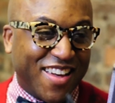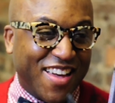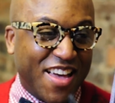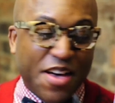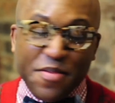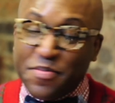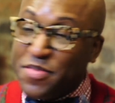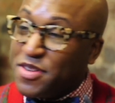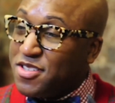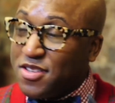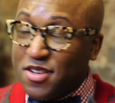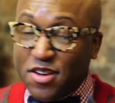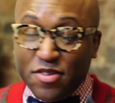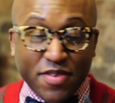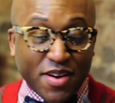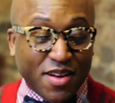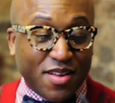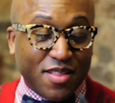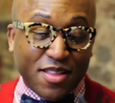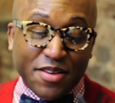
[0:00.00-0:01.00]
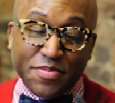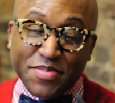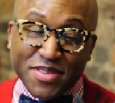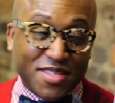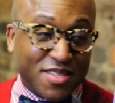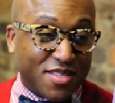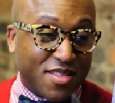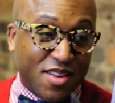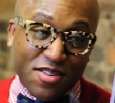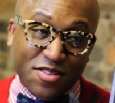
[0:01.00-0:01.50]
God. But you know what?
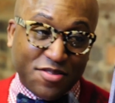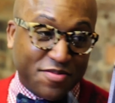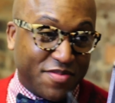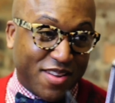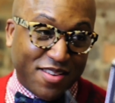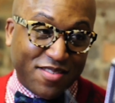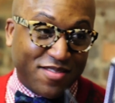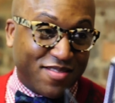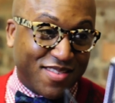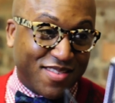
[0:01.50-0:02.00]
Columbus is home though.